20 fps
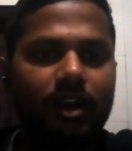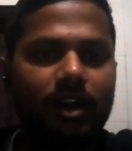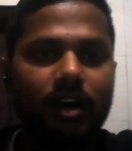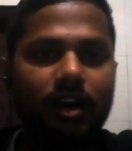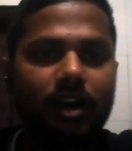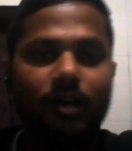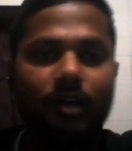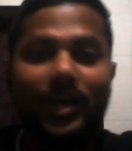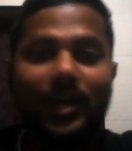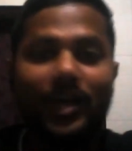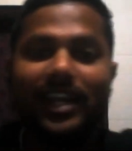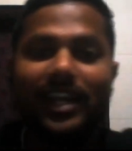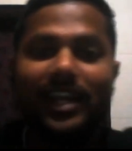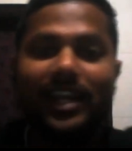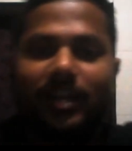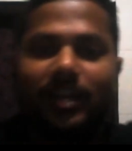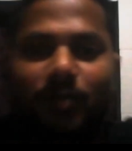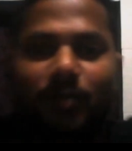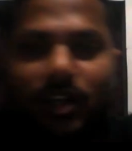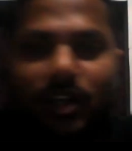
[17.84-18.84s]
a very
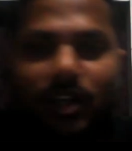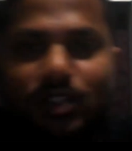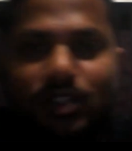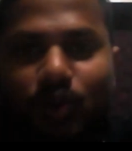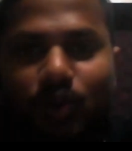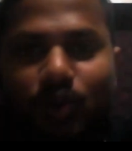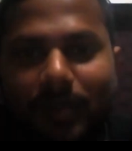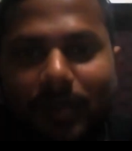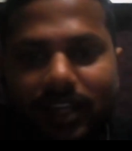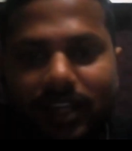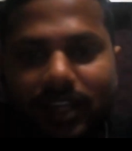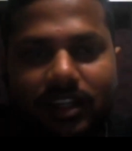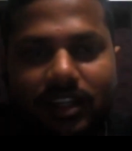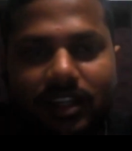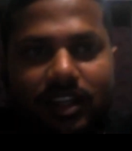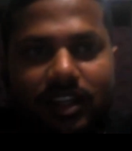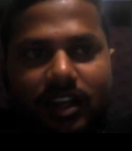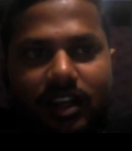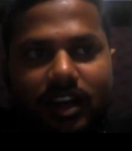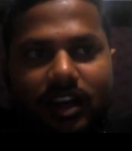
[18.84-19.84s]
important topic
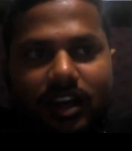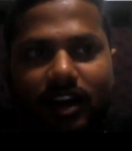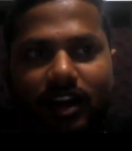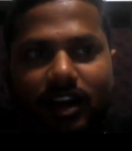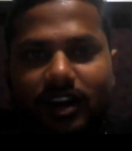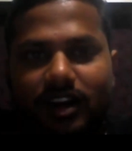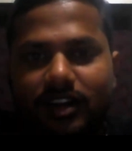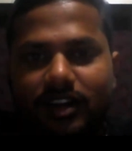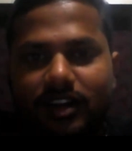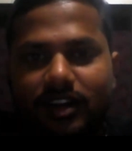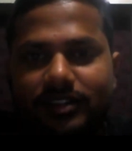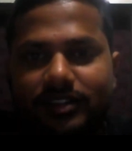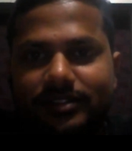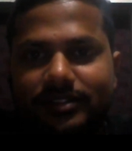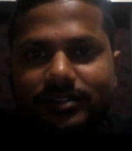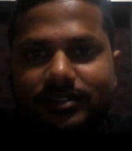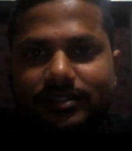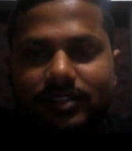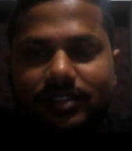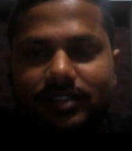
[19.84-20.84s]
uh,
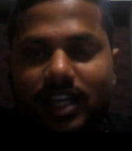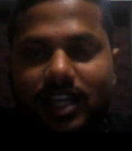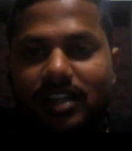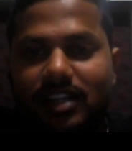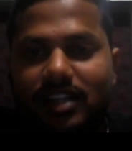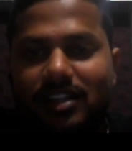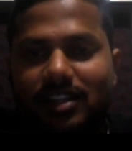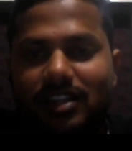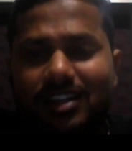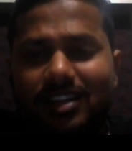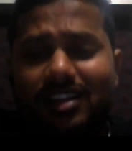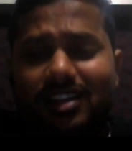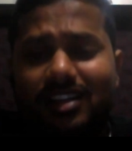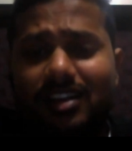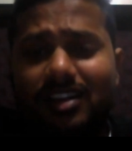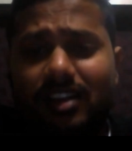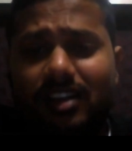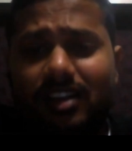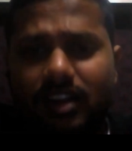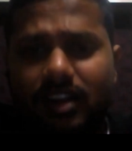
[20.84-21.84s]
that
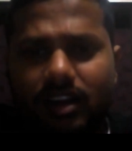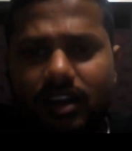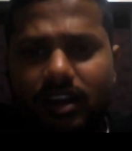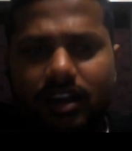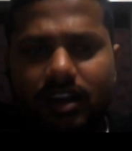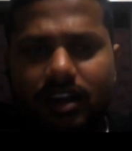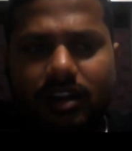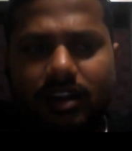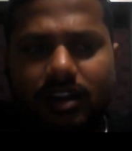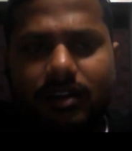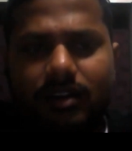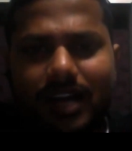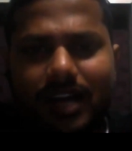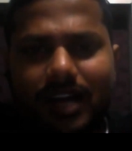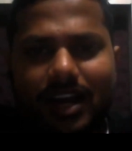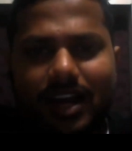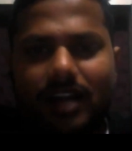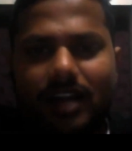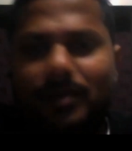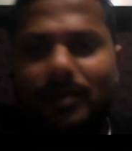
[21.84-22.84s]
uh,
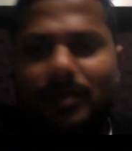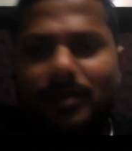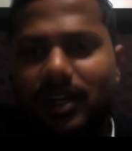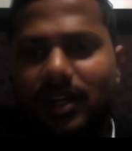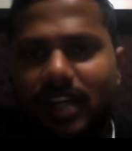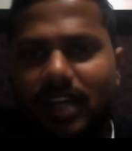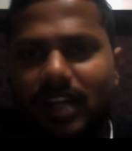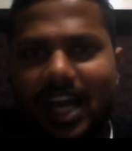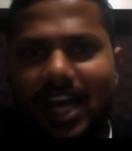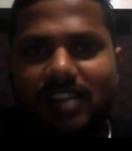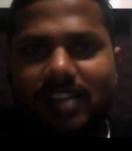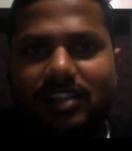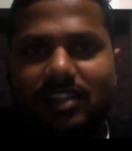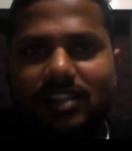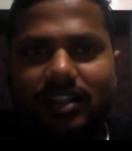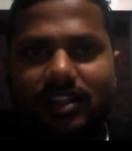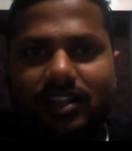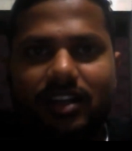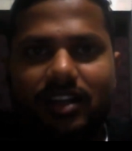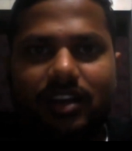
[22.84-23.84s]
repeatedly asked
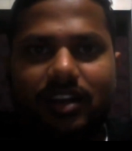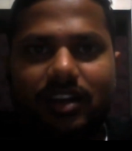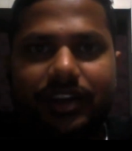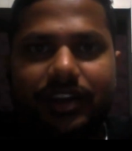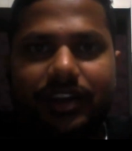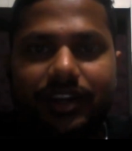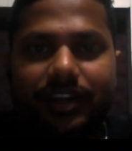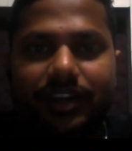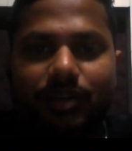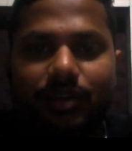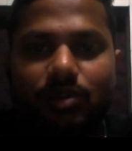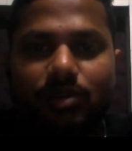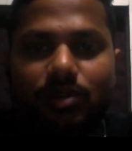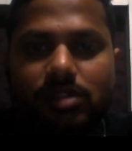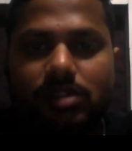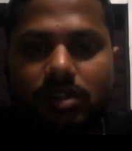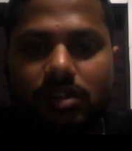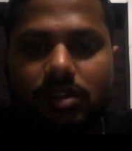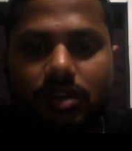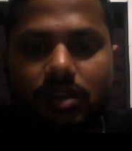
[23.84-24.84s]
in the interviews.
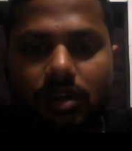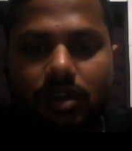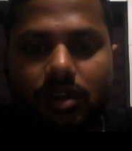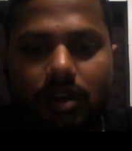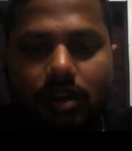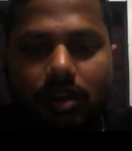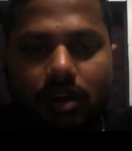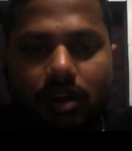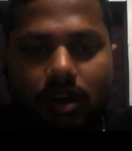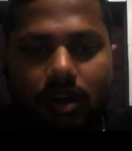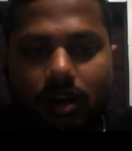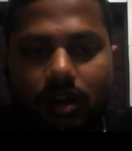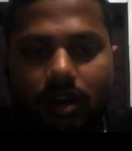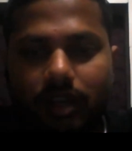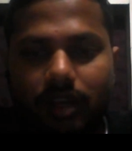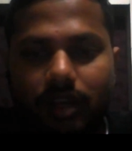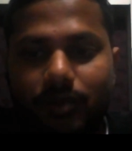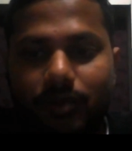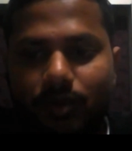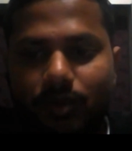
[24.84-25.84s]

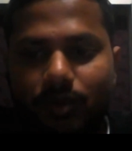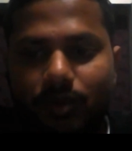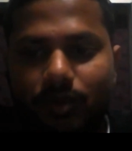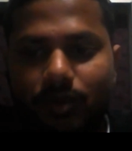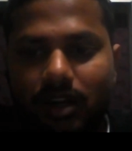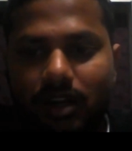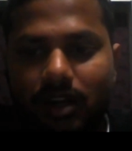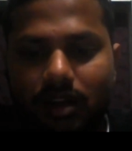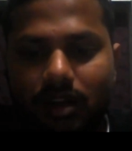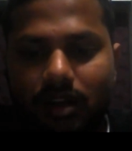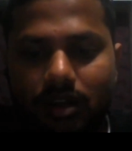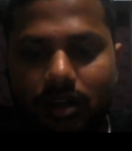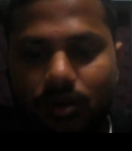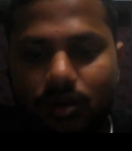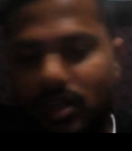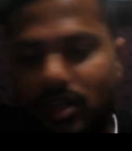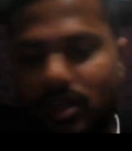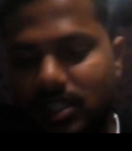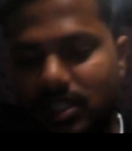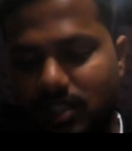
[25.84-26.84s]
If you are a
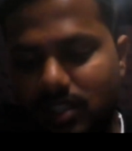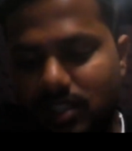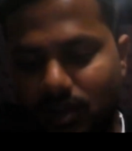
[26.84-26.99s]
Node.js